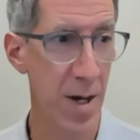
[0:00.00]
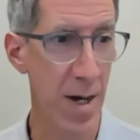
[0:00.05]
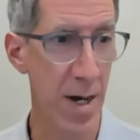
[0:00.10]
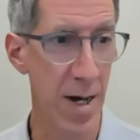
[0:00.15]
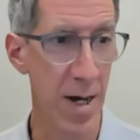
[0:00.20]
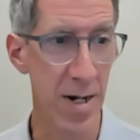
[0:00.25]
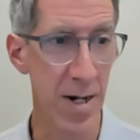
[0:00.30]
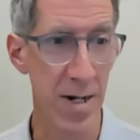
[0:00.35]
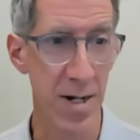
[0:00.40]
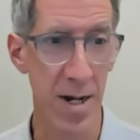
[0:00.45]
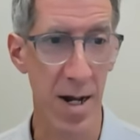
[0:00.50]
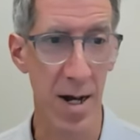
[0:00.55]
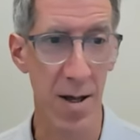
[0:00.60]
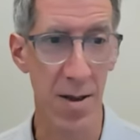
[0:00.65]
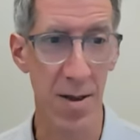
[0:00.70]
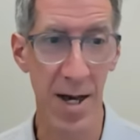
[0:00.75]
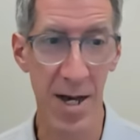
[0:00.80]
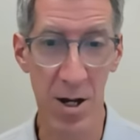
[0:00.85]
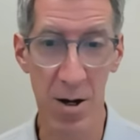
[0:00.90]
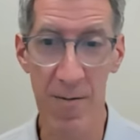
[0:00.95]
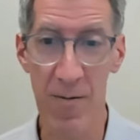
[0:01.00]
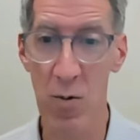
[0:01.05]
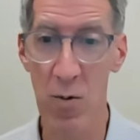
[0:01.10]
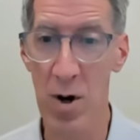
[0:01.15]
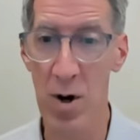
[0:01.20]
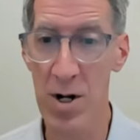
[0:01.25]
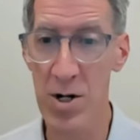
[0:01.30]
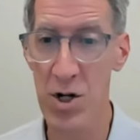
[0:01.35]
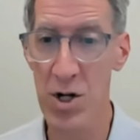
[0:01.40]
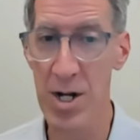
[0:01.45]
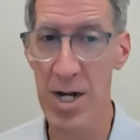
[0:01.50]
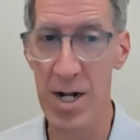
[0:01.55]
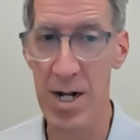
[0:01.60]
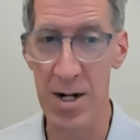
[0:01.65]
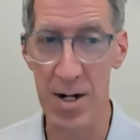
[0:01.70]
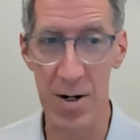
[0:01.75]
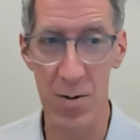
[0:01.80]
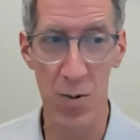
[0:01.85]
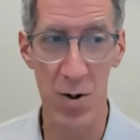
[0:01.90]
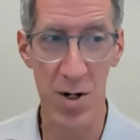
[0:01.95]
And thank you for watching,
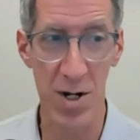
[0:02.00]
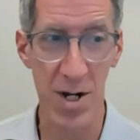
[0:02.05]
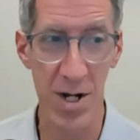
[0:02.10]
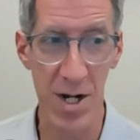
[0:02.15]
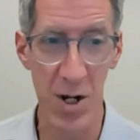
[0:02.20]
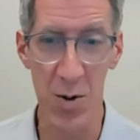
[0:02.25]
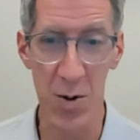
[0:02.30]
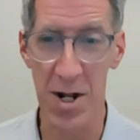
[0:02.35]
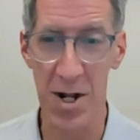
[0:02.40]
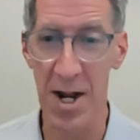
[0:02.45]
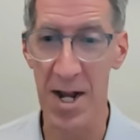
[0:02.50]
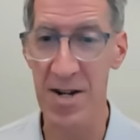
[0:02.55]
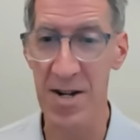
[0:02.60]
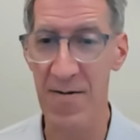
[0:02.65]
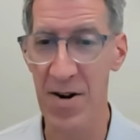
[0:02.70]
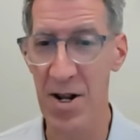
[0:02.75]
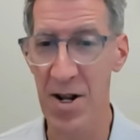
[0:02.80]
and we'll see you in the next